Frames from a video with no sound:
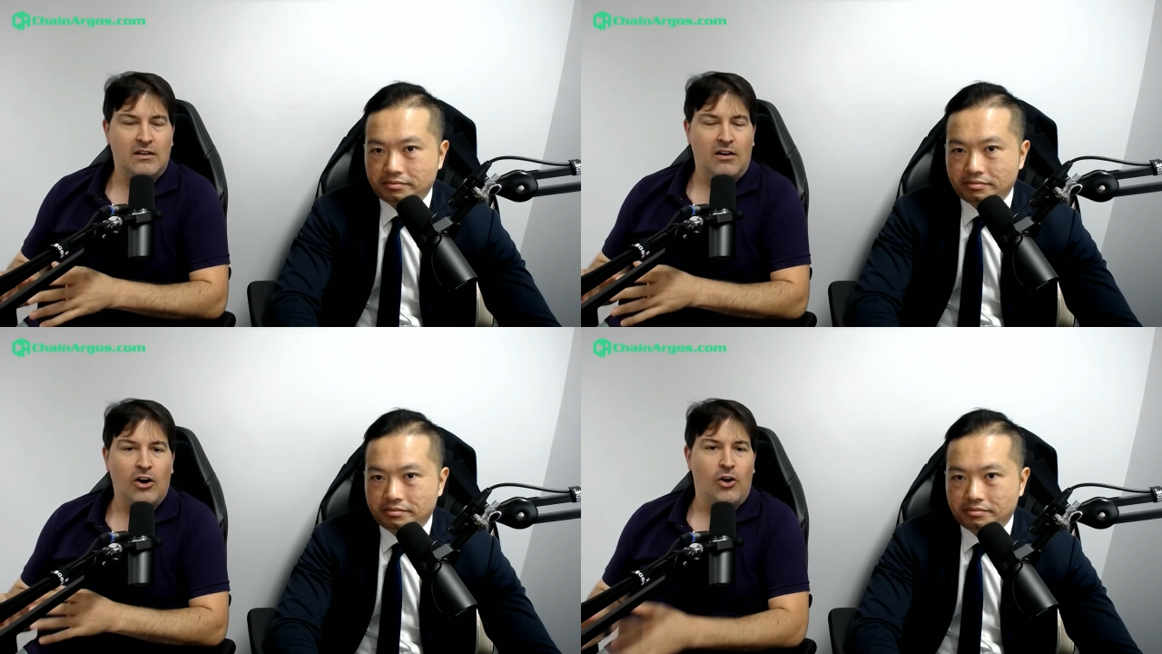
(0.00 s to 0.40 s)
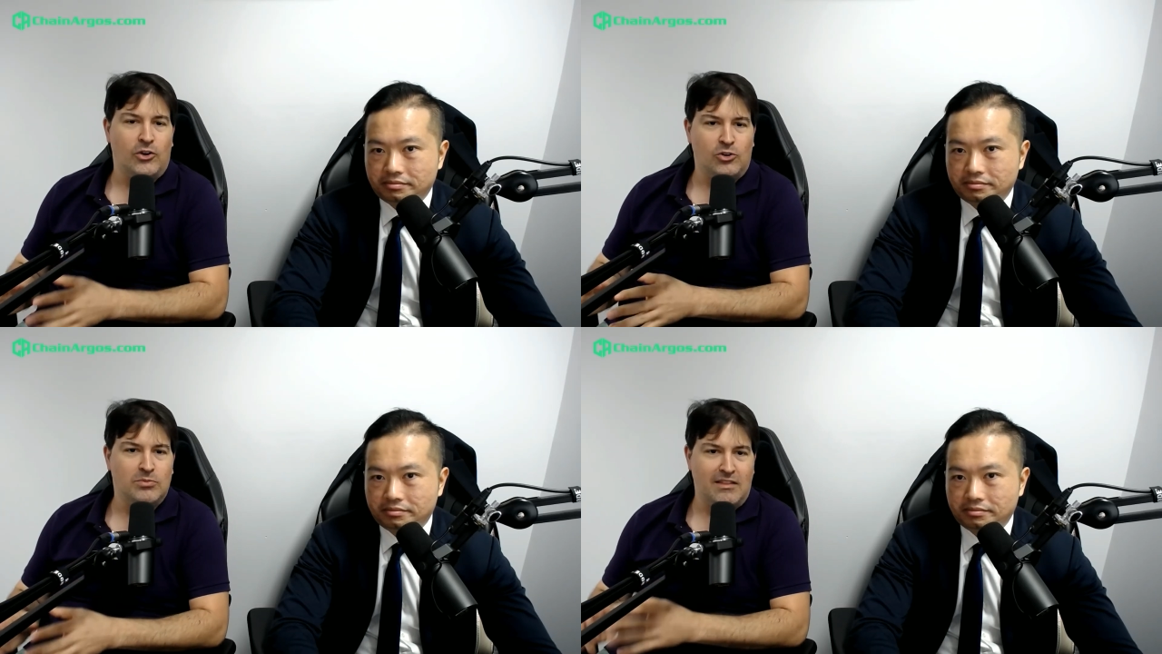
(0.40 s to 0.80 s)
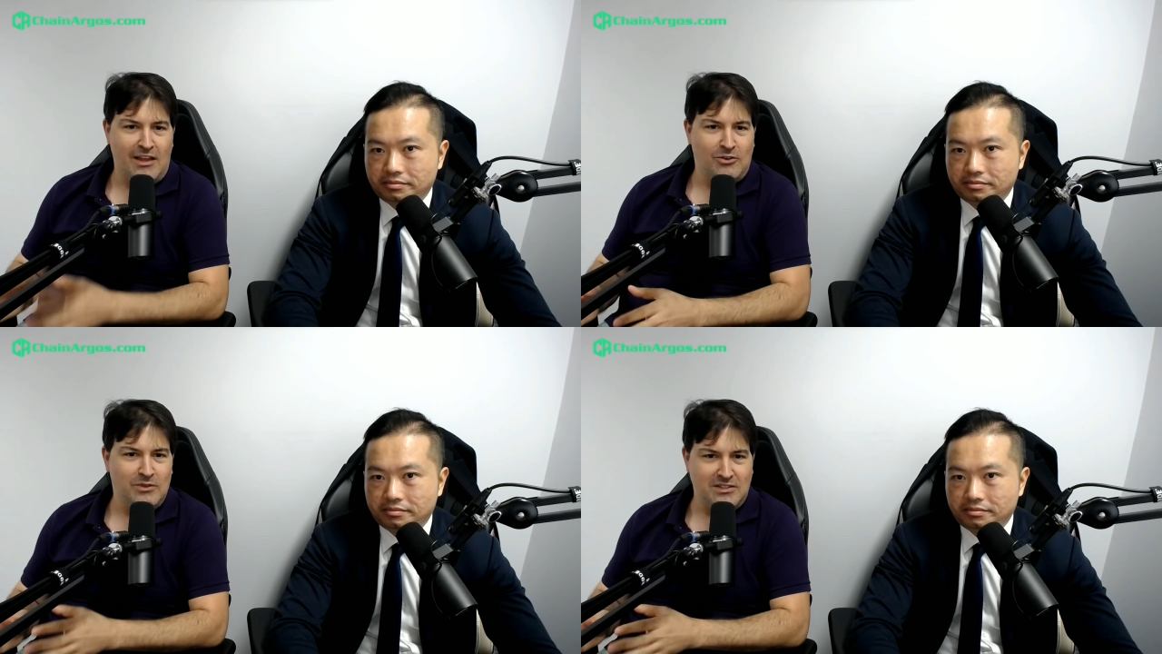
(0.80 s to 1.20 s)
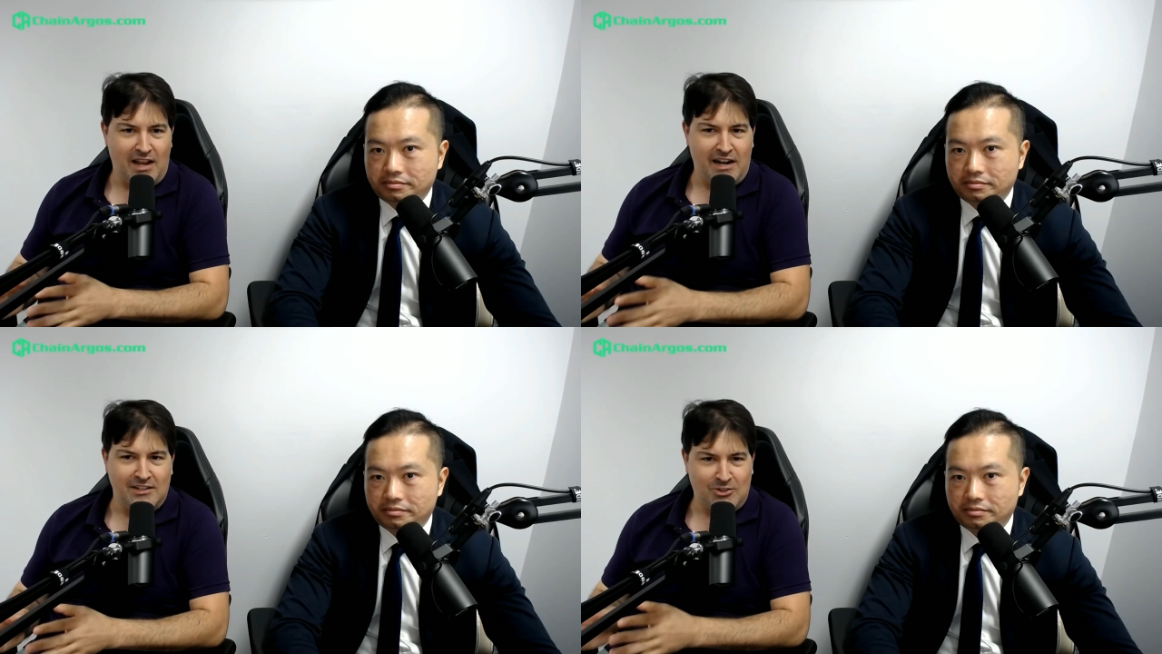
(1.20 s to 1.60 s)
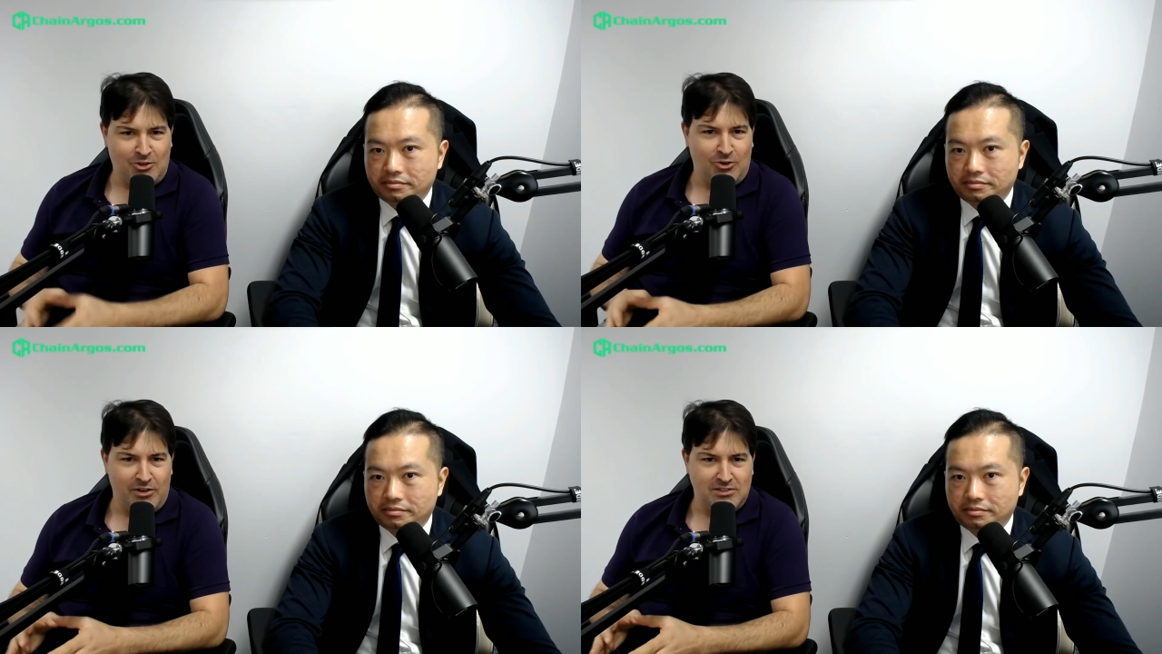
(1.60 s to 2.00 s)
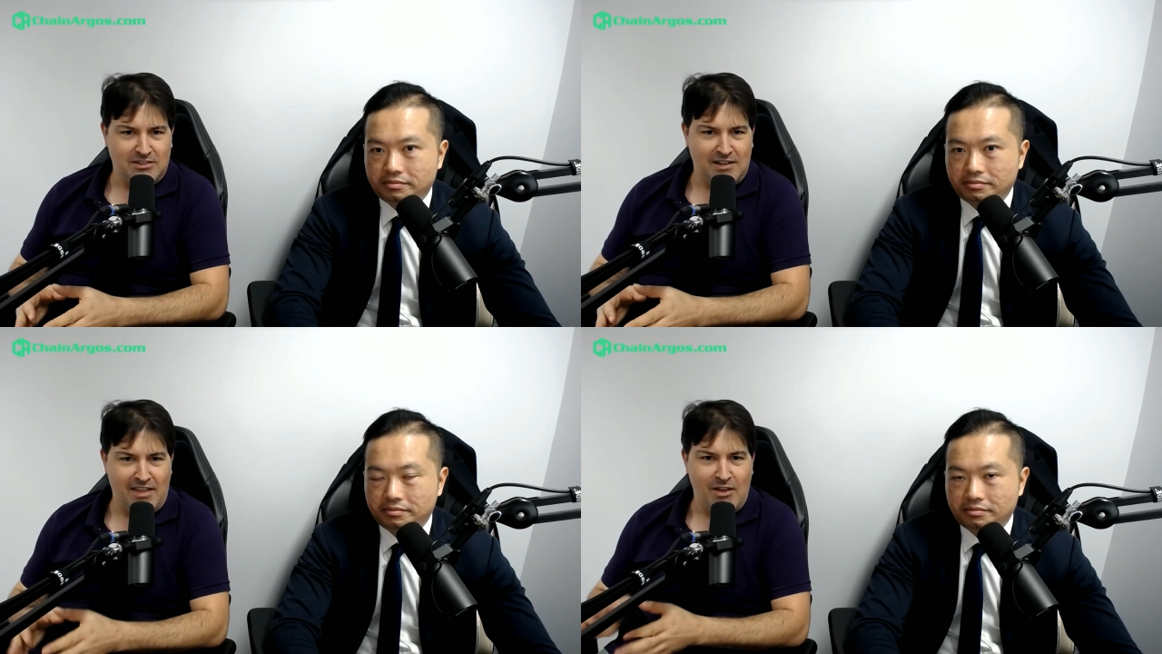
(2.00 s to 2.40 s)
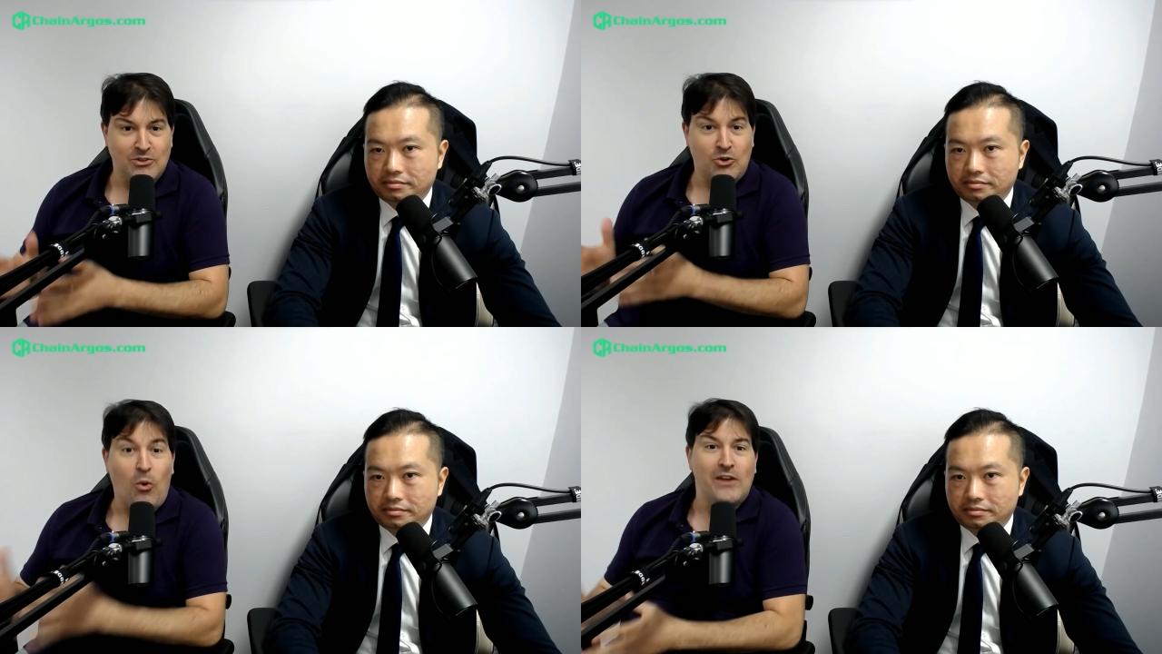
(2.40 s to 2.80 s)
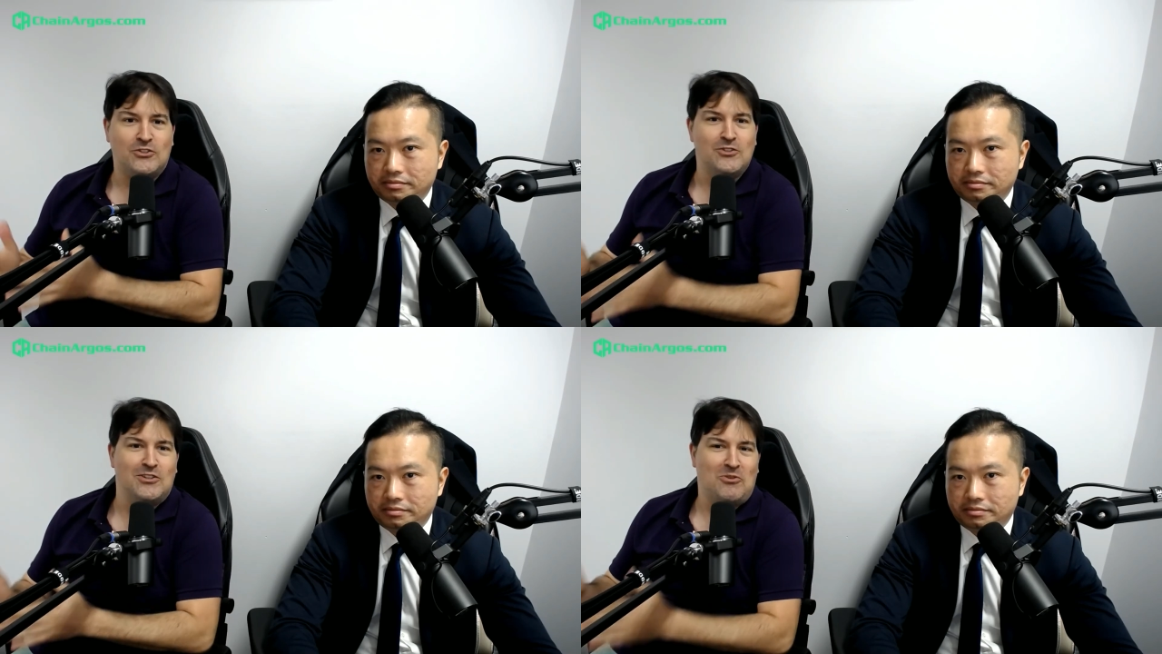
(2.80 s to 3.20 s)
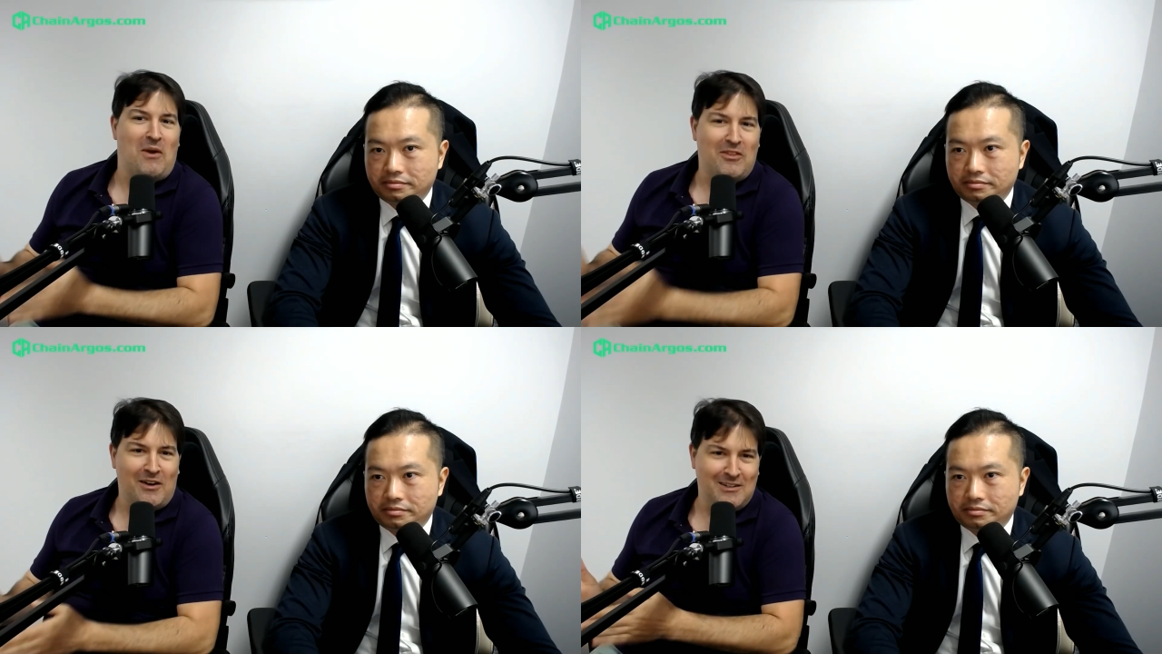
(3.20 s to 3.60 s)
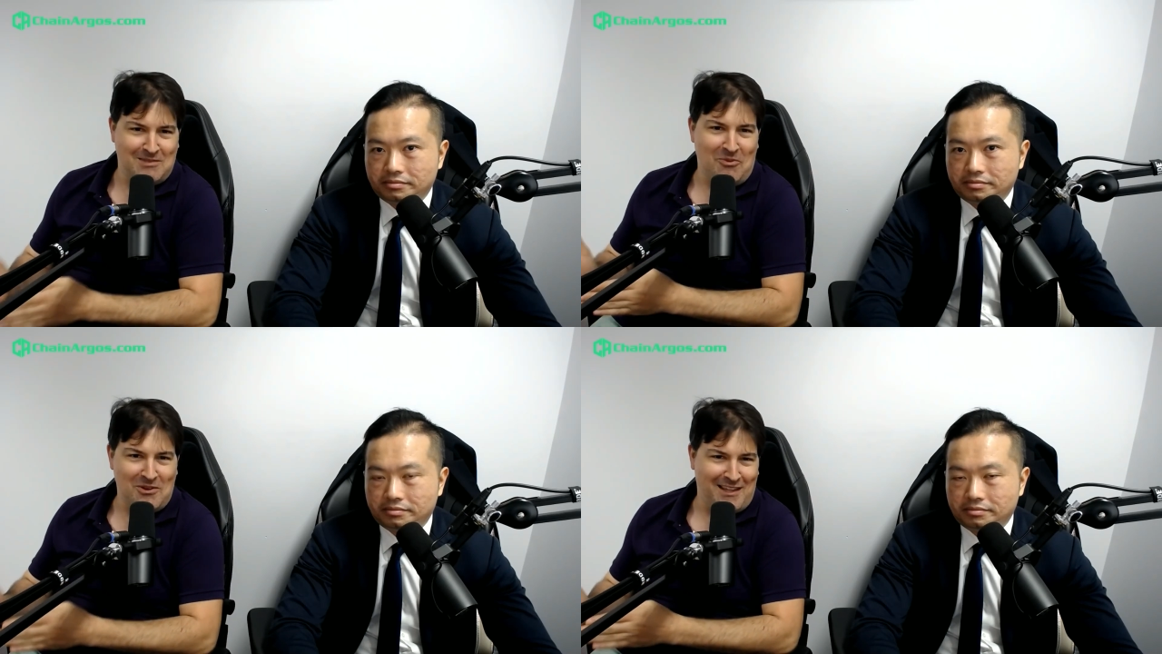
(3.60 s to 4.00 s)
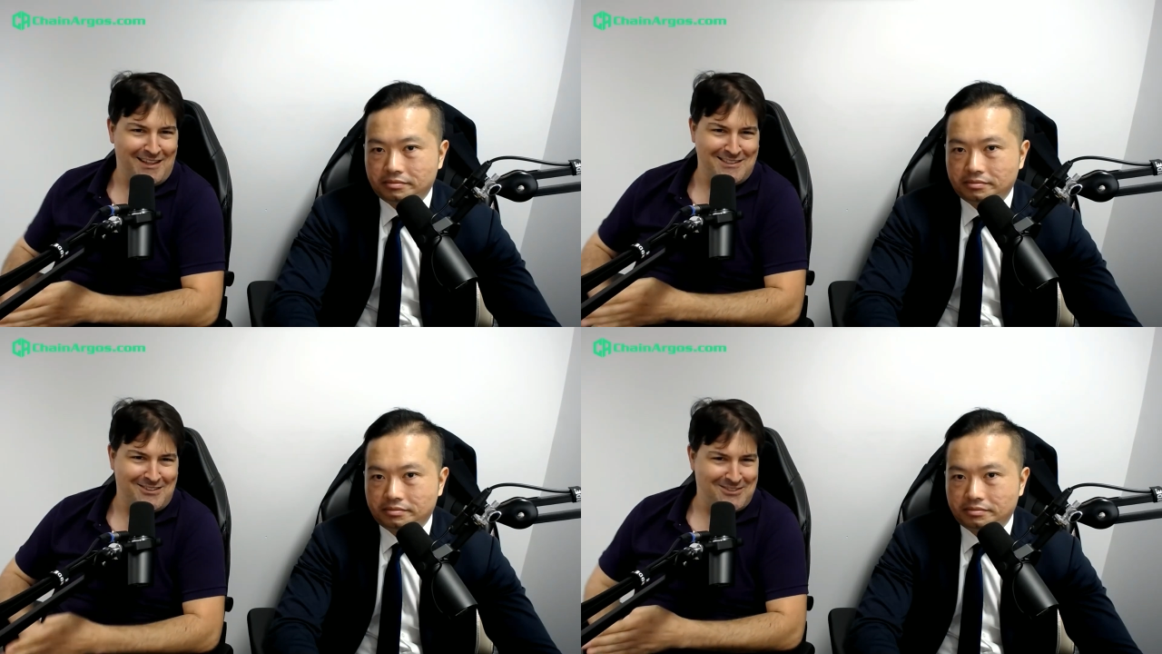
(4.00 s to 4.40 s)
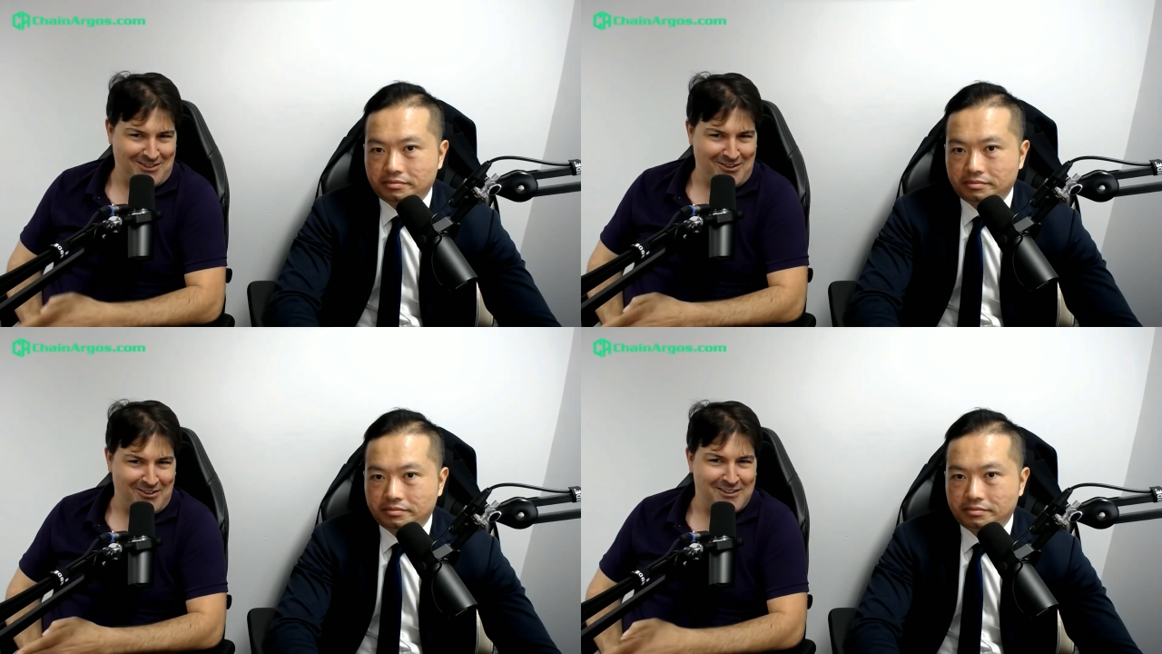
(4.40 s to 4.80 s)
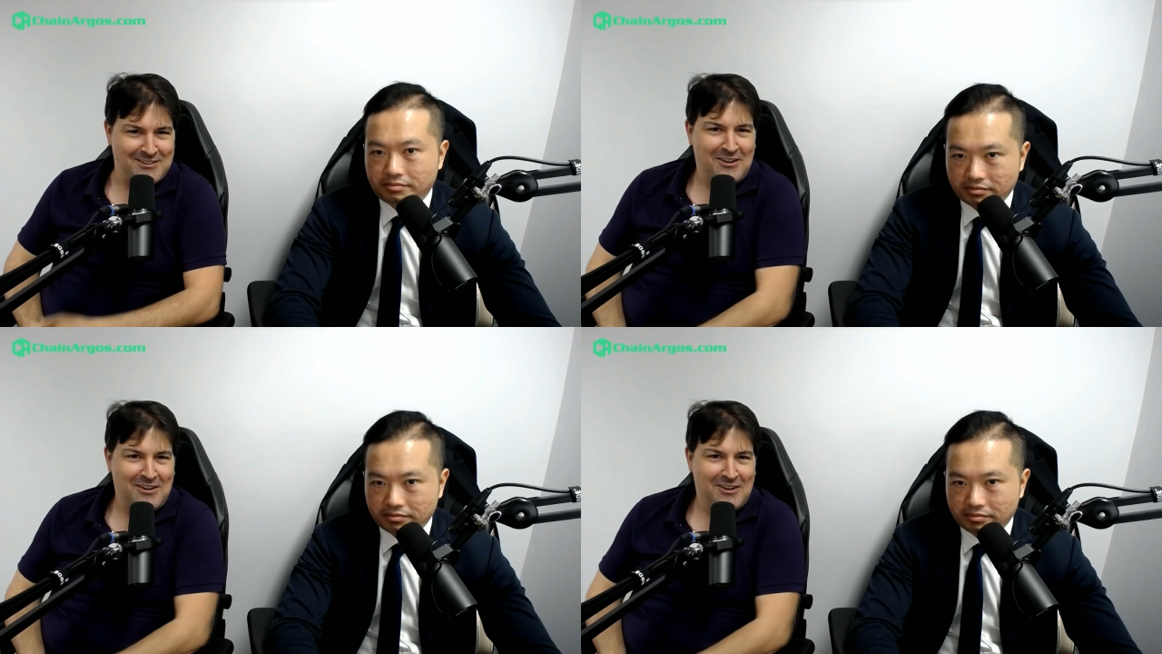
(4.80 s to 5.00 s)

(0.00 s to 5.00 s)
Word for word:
Speaker 1: unarguably they don't list any securities and there is questions as to whether or not some of what they list are securities